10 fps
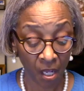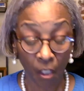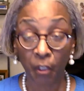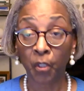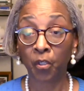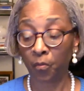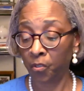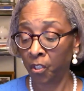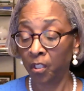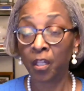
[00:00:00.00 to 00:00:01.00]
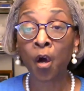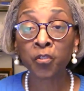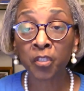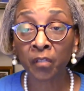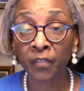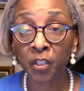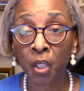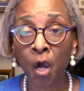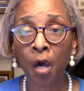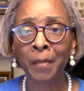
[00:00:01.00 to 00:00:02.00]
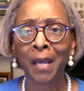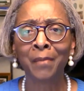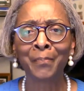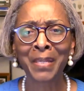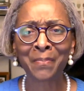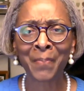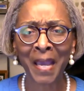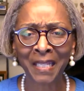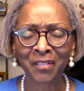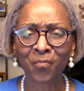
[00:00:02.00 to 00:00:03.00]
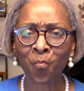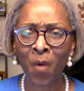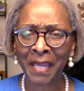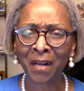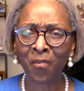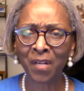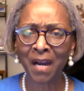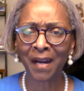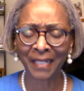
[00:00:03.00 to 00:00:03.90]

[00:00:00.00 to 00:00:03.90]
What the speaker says: your loss of a job. Be patient. Wait on God.